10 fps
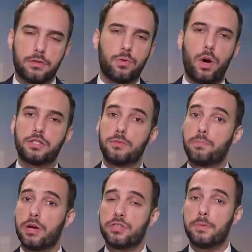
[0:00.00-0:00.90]
So what's
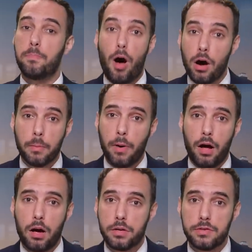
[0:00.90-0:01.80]
President
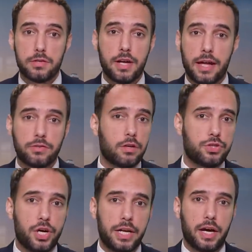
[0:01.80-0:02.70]
Bongbong's stance on
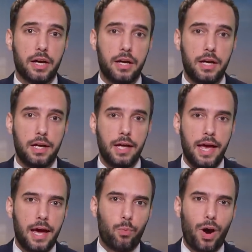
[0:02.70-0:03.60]
China?
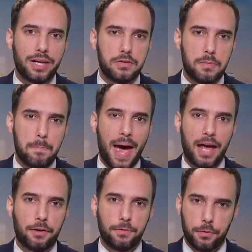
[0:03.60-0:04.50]
And why does it
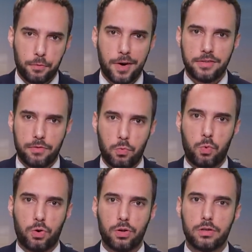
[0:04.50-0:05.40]
matter for the rest of the
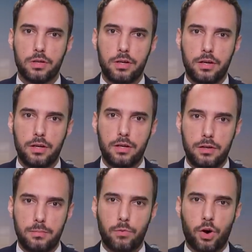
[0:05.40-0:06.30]
world?
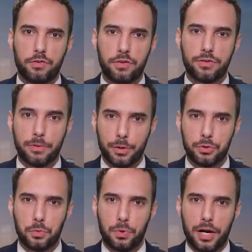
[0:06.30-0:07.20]
More after this
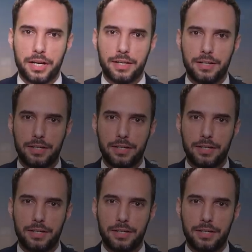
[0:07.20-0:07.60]
commercial break.